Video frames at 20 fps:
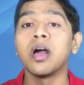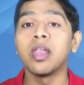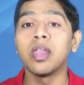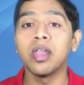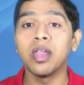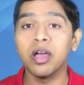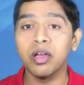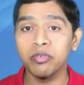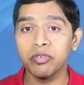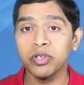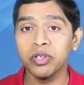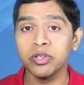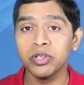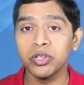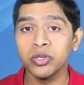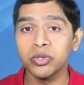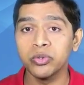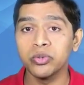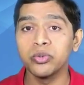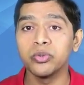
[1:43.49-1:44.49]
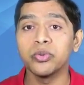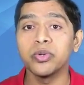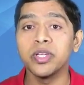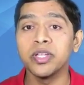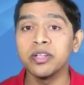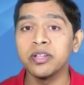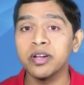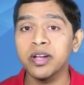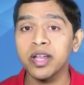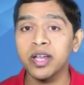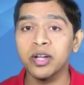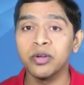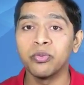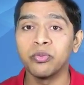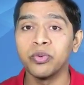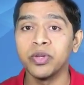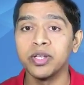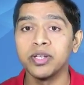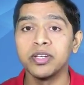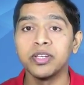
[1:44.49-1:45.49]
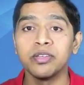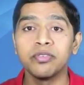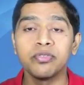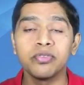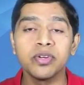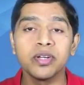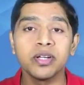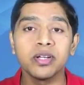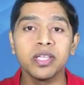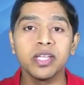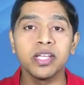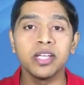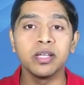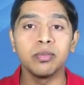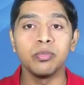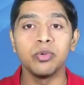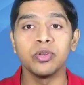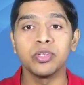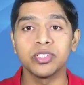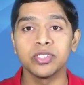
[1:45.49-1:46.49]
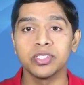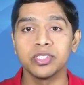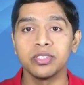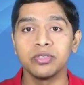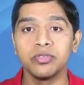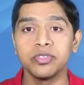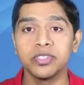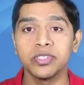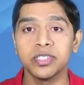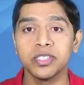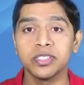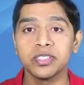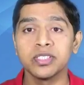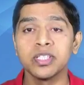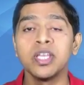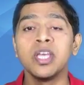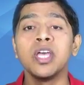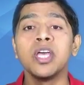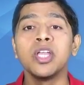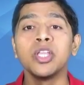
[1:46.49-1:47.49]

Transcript: allowing you to interact with different AWS services